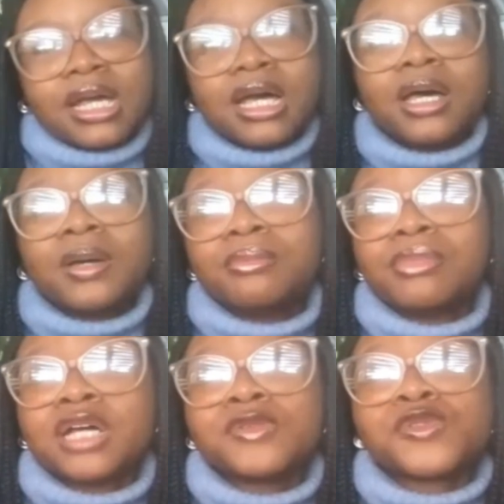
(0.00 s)

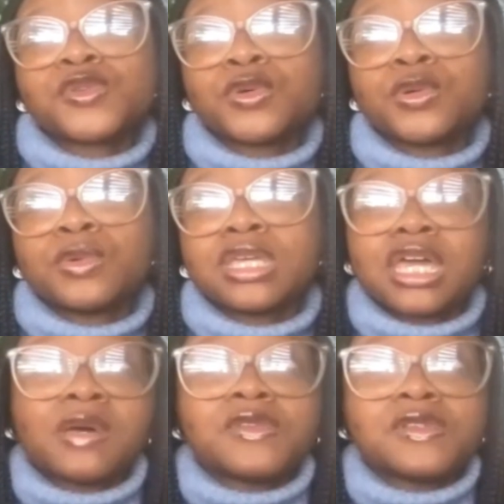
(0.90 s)
And so,
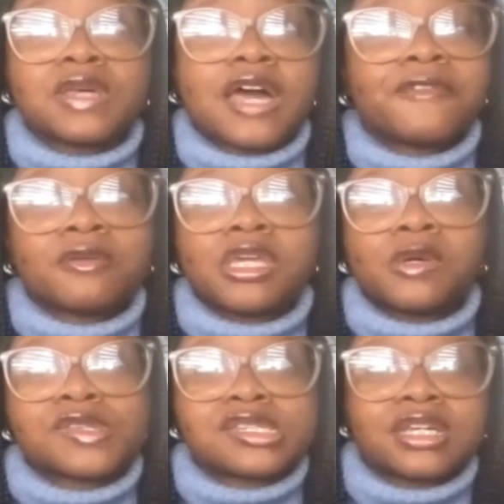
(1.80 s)
for me,
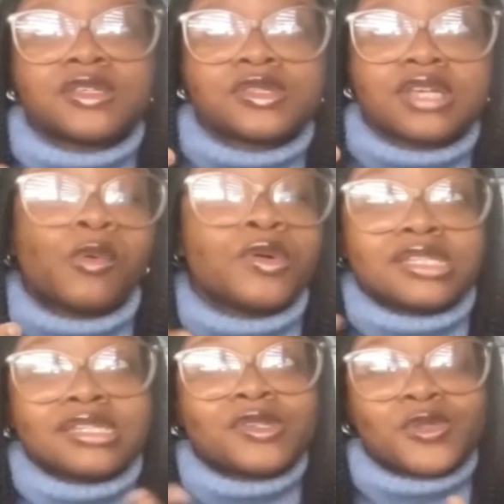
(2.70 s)
it was nice. I
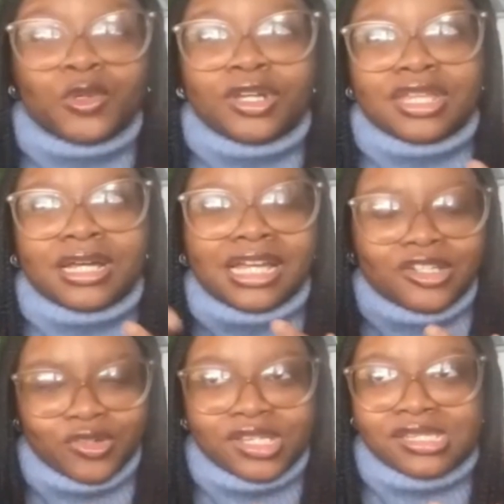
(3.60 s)
wanted a story that
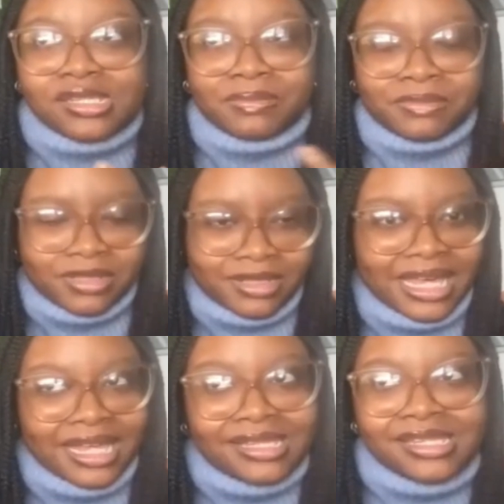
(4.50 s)
addressed
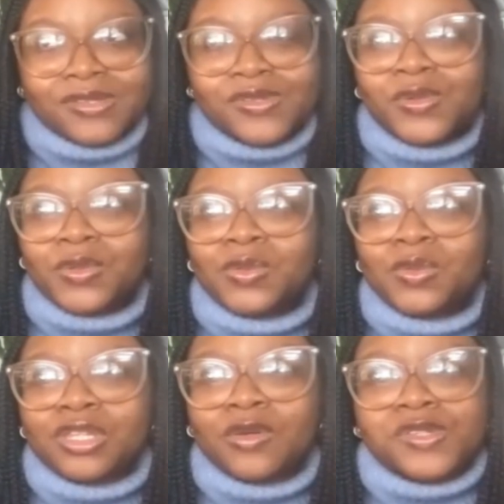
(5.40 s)
that. And
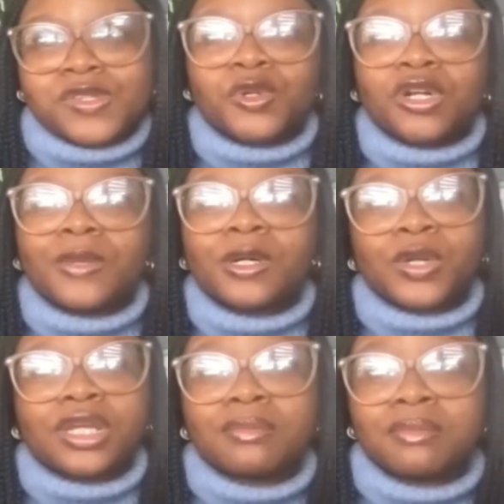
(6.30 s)
so there was a story about
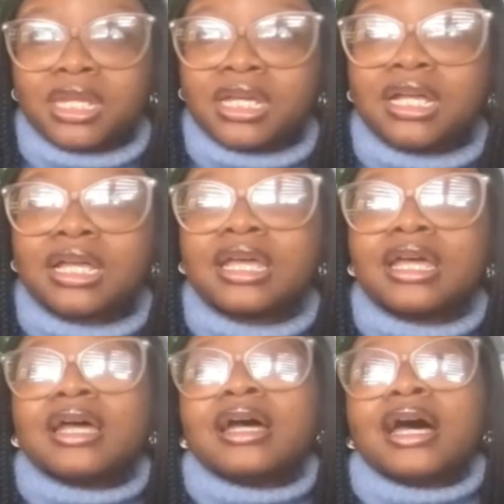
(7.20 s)
Queen Amina.
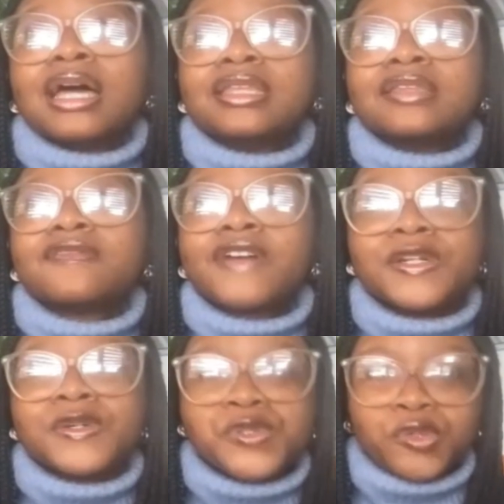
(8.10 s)
And then the
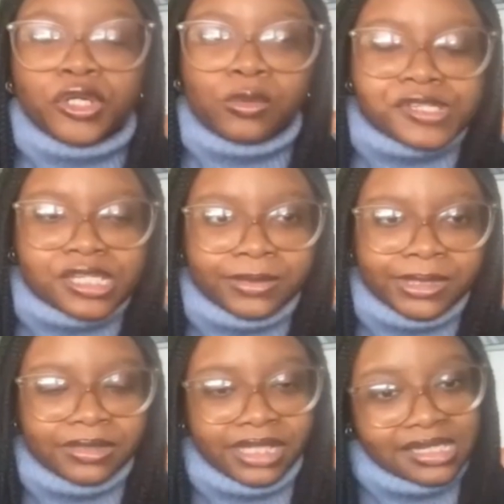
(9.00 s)
final story was
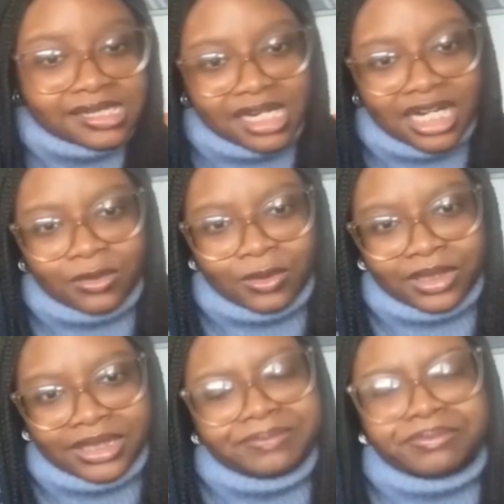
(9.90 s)
about Ken
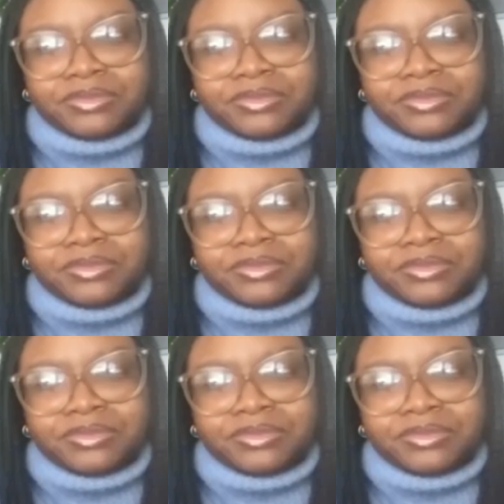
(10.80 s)
Saro-Wiwa,